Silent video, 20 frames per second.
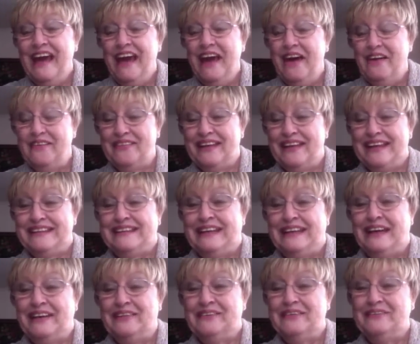Oh, that's
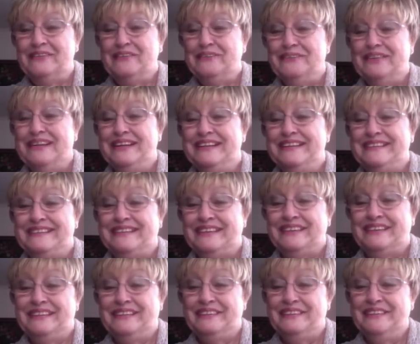a good one
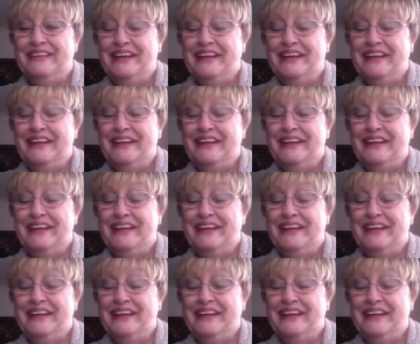too.